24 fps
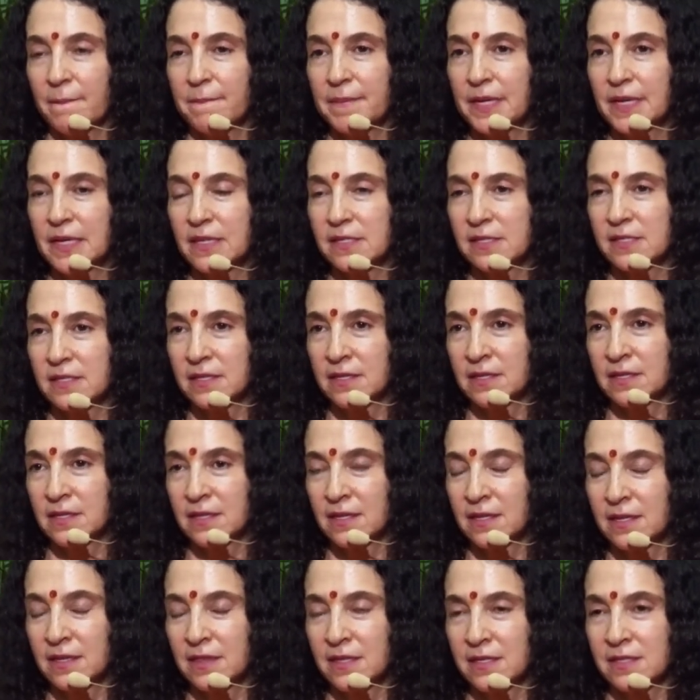because
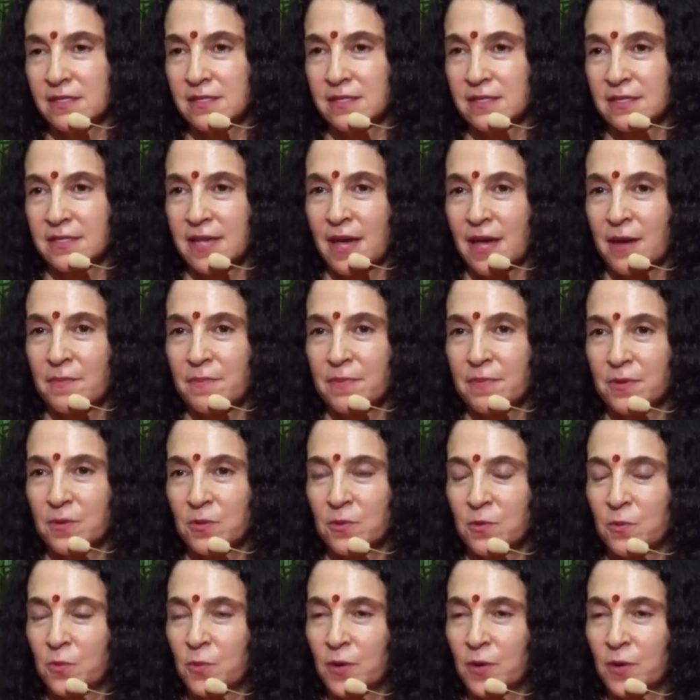in this example,